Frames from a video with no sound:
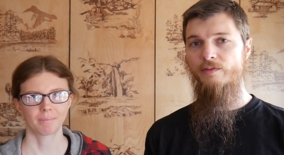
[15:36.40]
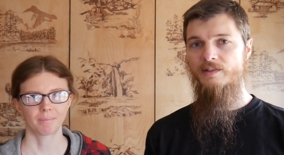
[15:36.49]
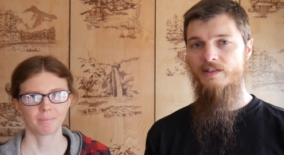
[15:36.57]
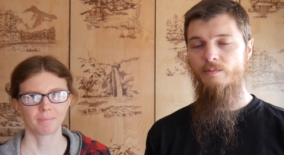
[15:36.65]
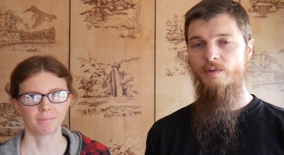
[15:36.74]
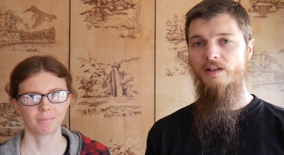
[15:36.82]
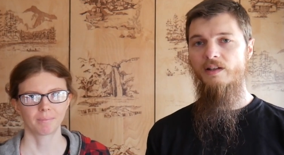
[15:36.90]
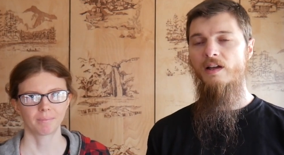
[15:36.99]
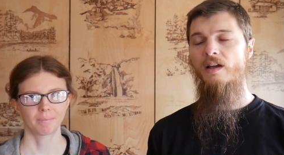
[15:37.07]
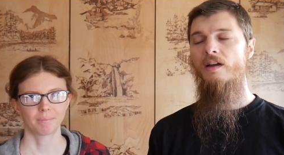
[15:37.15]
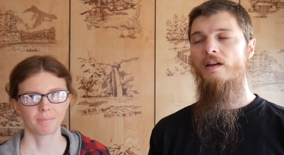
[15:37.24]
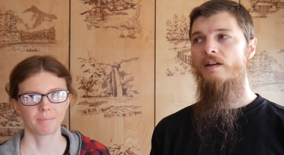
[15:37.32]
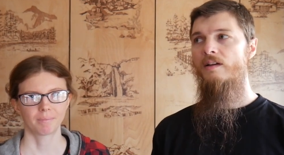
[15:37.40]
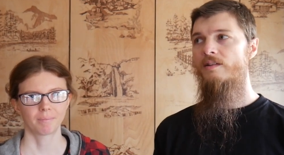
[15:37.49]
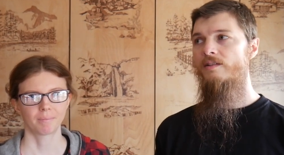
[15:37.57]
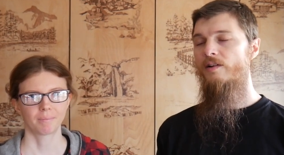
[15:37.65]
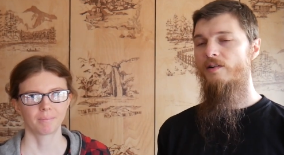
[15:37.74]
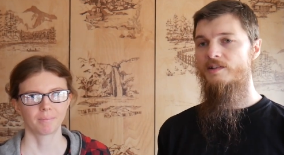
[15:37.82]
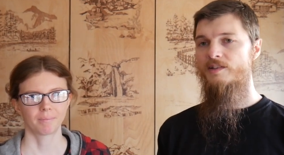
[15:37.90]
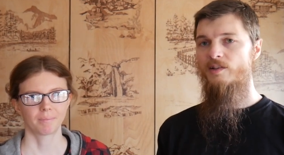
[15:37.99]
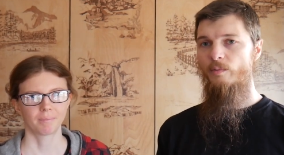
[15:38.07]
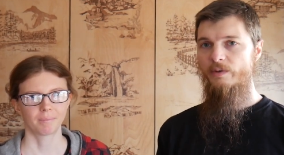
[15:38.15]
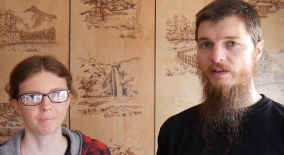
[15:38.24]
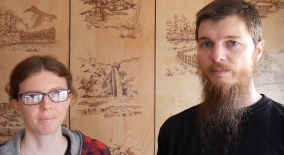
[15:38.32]
Speaker 1: for somebody. There are
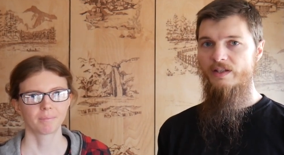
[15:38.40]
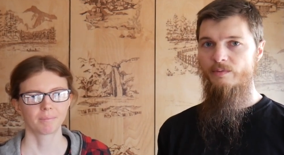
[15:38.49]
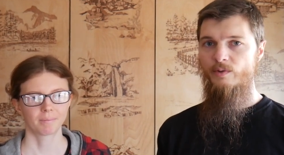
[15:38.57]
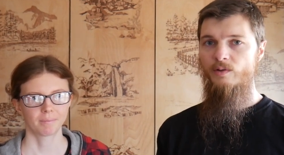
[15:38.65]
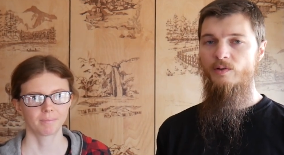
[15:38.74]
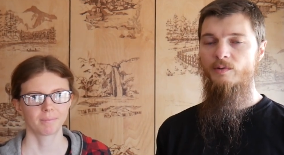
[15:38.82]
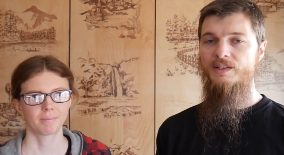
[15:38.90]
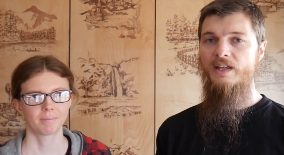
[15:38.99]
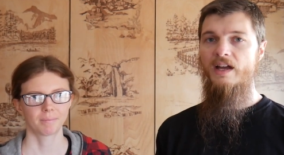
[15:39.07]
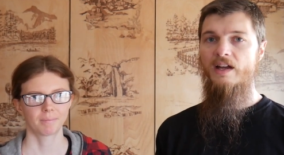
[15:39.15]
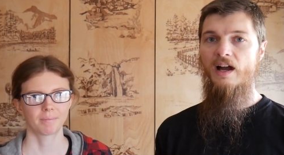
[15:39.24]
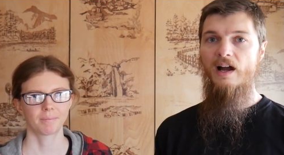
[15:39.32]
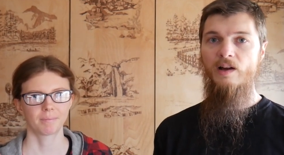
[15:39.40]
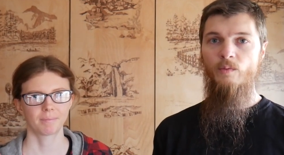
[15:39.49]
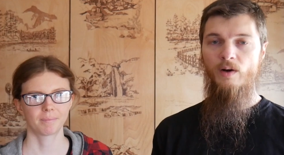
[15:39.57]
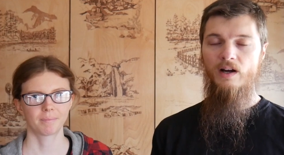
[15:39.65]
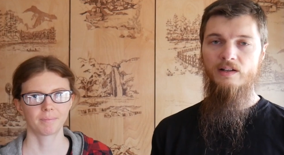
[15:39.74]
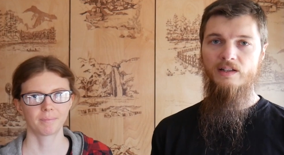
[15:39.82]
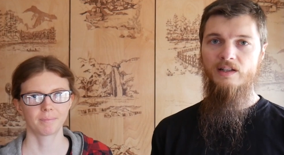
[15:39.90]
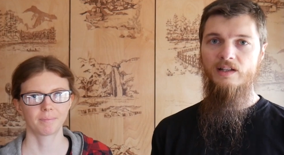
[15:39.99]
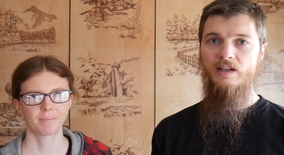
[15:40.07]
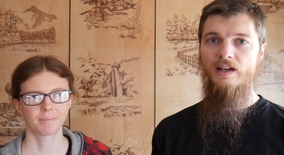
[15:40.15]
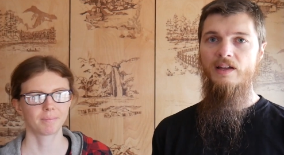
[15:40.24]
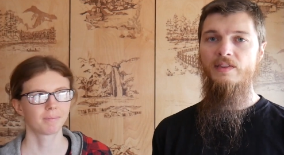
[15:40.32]
so many people who say, I want it,
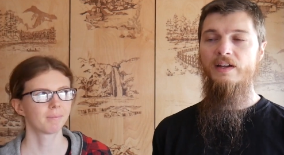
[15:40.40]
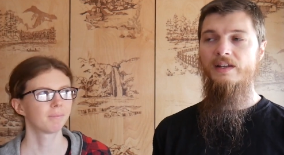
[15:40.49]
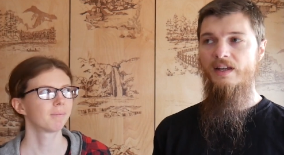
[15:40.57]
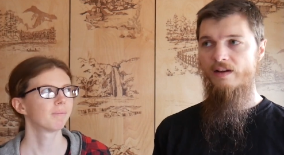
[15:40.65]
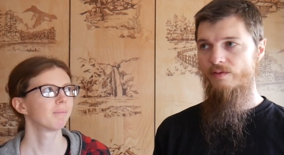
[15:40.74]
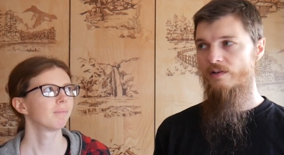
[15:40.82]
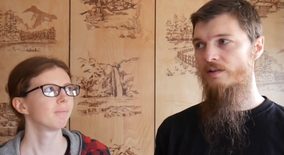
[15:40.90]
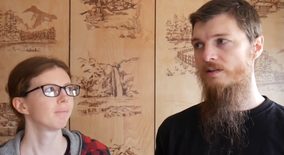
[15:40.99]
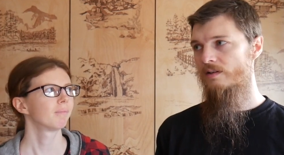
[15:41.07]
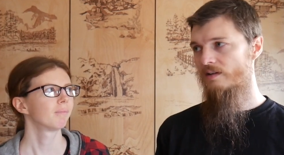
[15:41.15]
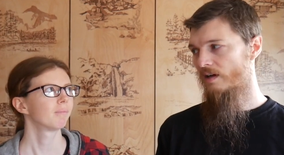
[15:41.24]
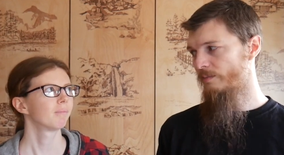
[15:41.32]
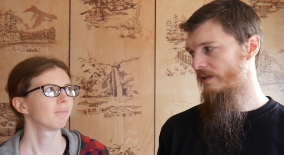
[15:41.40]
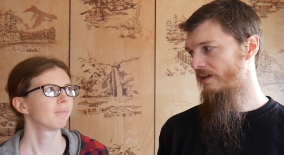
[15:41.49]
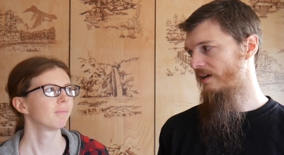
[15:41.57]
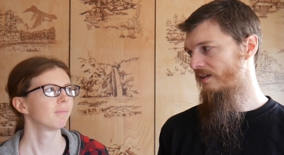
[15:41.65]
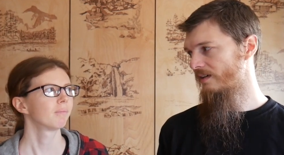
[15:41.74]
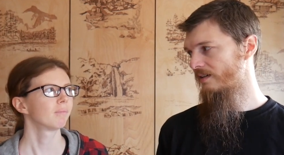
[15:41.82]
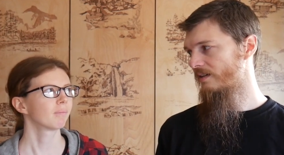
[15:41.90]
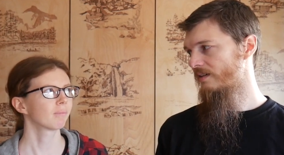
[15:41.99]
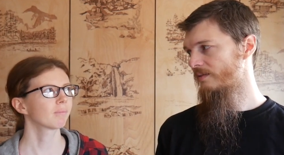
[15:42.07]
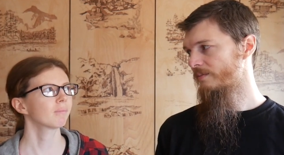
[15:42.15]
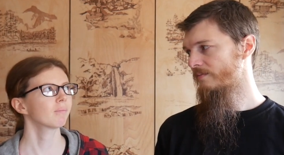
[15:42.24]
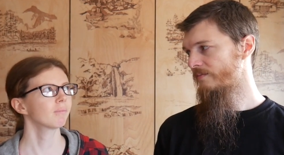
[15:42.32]
and they never come and get it.
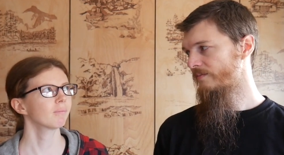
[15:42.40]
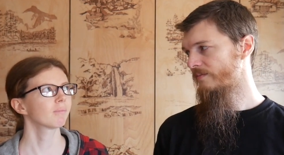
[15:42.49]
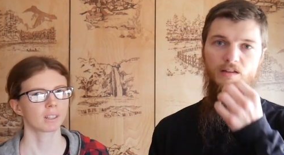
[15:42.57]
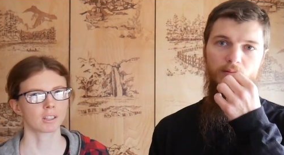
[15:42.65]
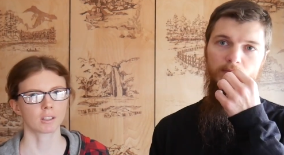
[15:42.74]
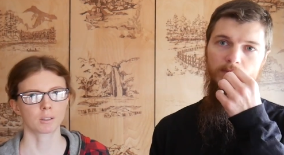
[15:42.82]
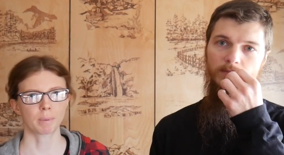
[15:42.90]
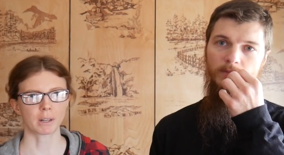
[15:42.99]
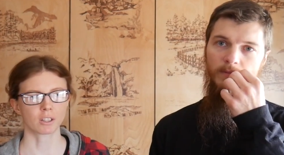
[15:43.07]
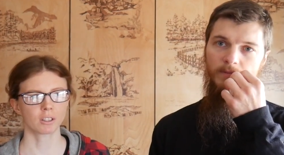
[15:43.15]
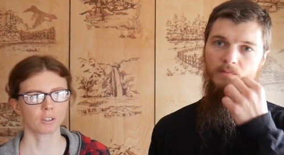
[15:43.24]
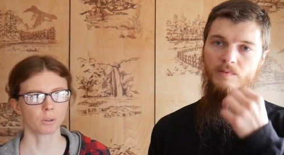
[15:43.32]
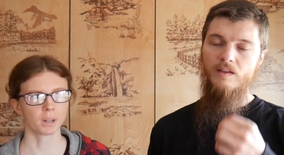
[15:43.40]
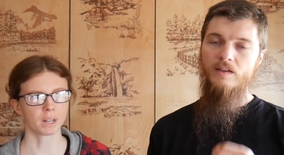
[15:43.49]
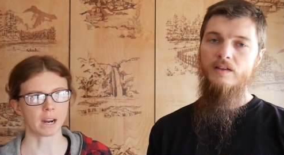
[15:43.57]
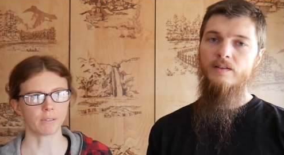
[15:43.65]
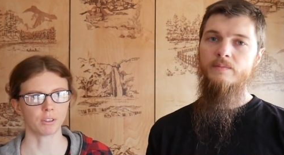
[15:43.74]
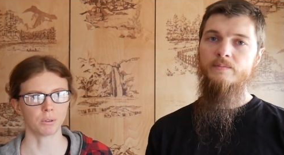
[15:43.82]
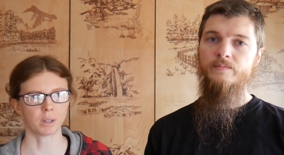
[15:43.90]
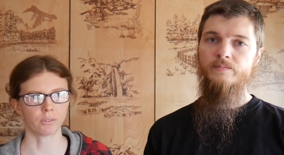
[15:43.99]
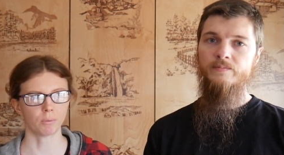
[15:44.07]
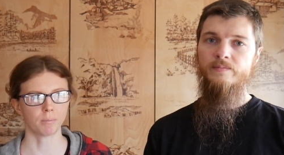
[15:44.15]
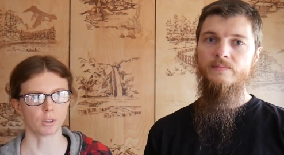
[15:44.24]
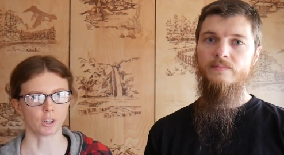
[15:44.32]
Speaker 2: Mm-hmm. It's especially annoying after you give
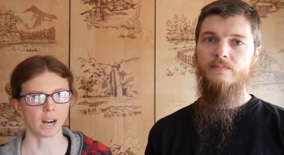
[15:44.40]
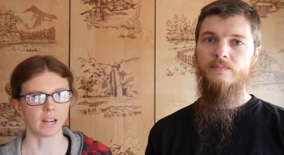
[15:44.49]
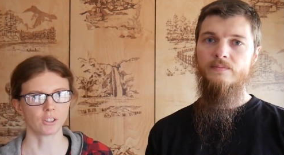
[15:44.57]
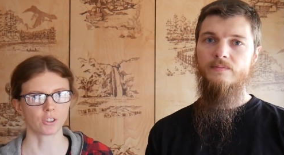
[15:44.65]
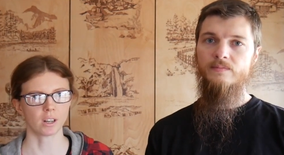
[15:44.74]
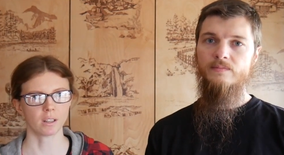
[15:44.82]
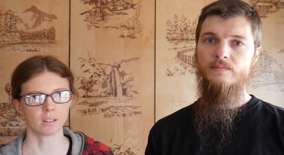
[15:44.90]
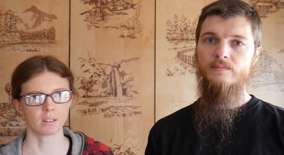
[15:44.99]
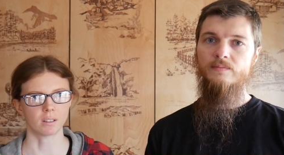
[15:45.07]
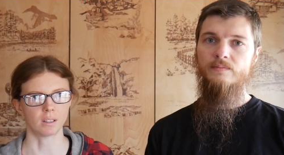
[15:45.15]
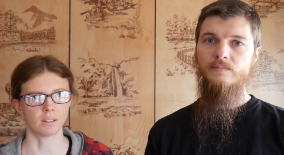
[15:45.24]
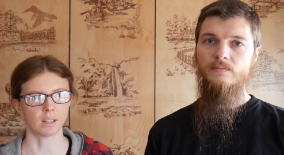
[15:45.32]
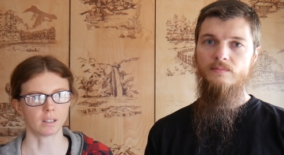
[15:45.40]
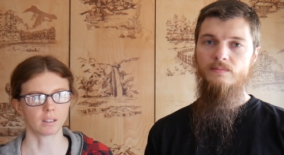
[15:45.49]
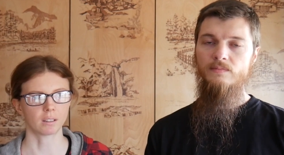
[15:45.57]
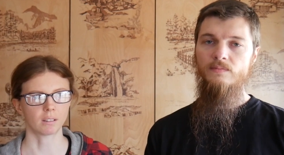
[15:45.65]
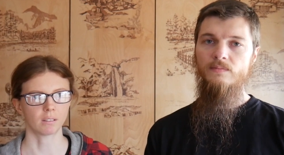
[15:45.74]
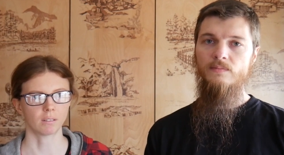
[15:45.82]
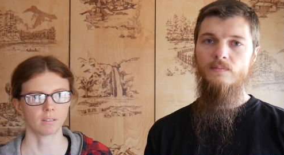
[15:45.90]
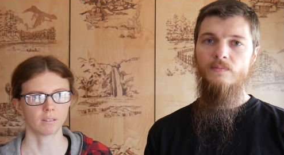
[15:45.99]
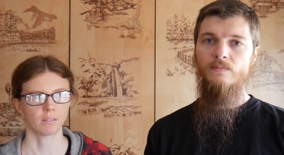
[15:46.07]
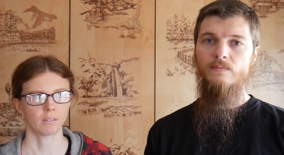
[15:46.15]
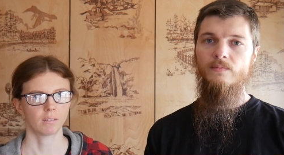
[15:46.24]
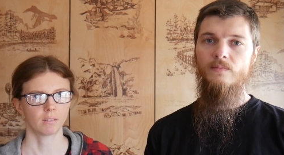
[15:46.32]
them your address and then,
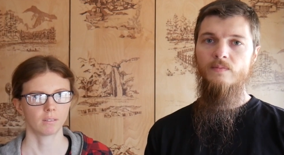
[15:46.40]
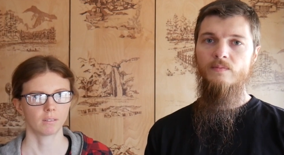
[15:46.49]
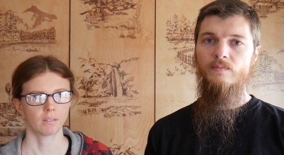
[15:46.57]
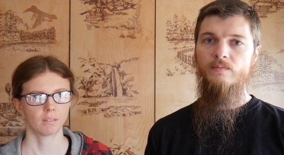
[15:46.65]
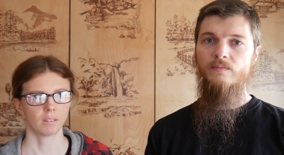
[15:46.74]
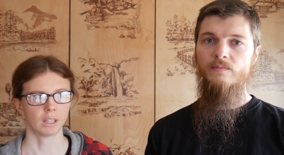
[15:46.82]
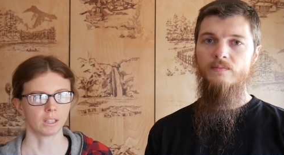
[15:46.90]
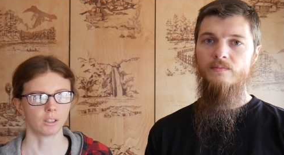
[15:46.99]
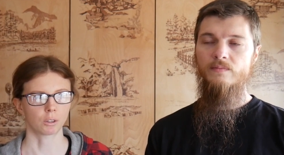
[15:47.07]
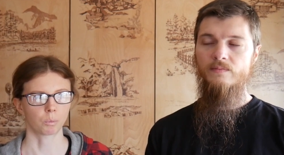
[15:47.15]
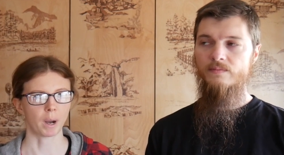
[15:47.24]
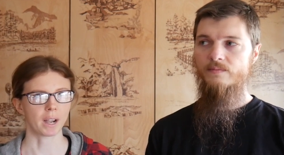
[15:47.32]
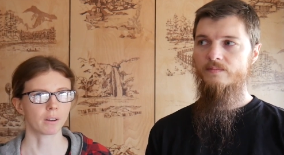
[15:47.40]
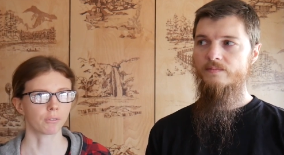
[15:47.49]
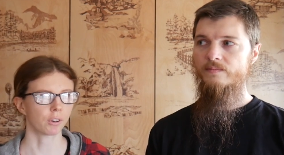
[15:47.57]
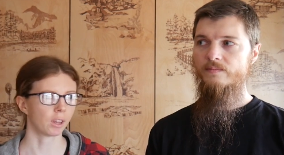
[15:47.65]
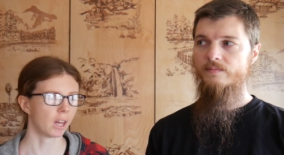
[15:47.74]
like, you're waiting for